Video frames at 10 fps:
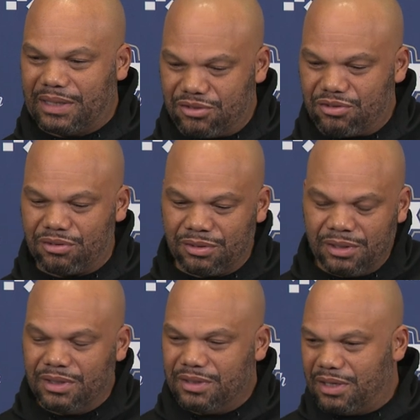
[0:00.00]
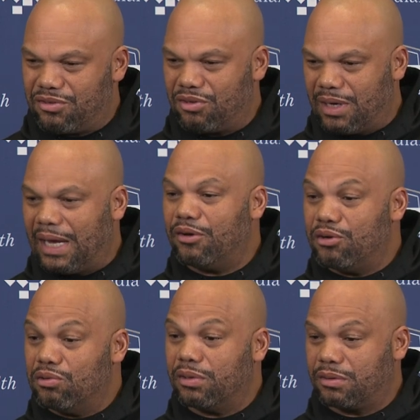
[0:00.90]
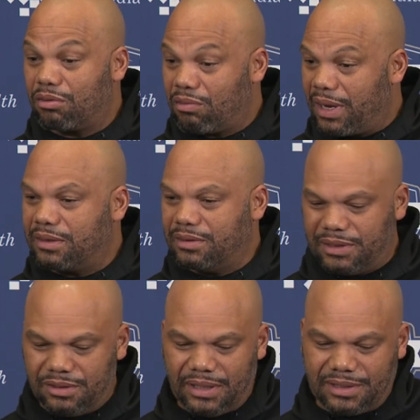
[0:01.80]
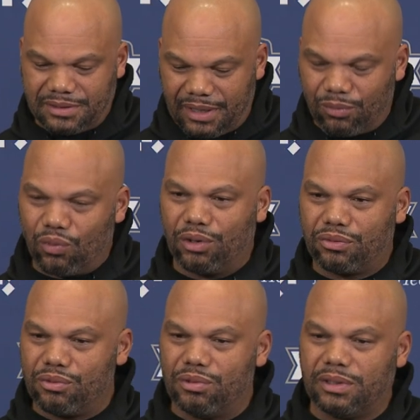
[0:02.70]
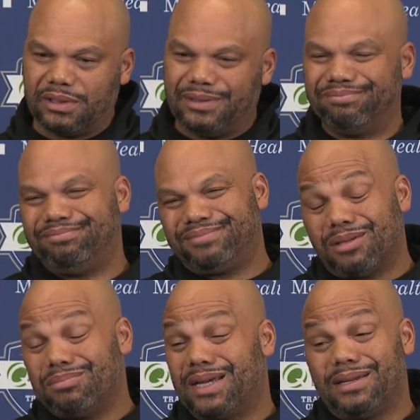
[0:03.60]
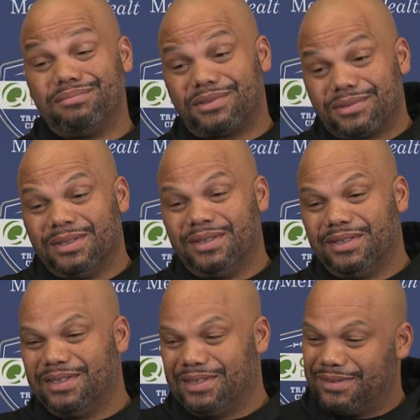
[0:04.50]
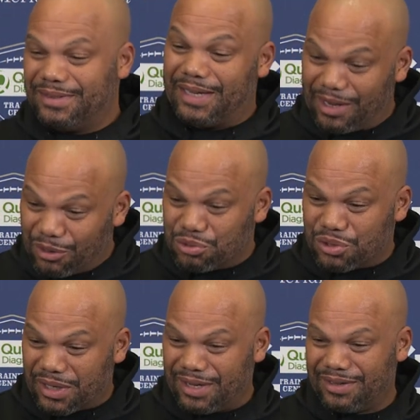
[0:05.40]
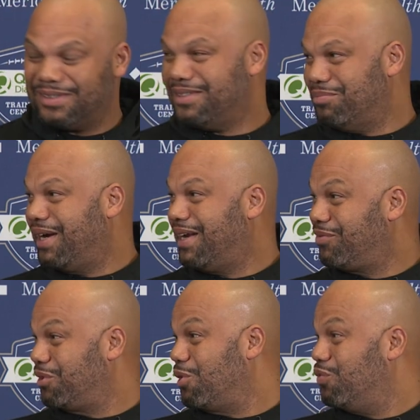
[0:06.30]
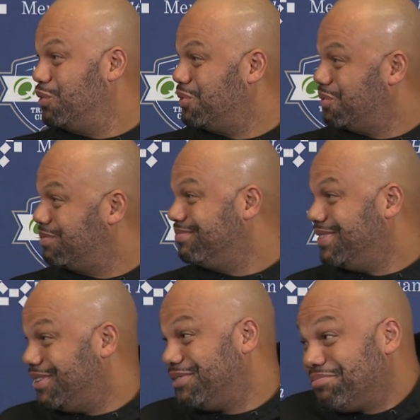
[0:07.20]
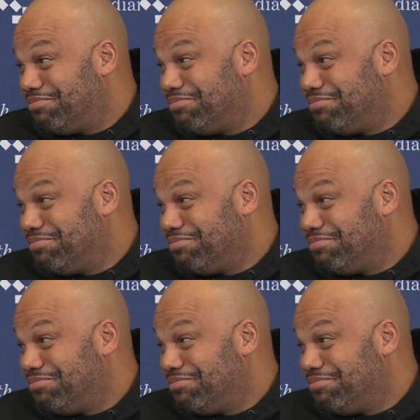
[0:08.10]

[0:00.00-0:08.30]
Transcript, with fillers: that you're not doing correctly and you guys got to work through it. And sometimes you got to go sit down and you might have to go for 2, you know,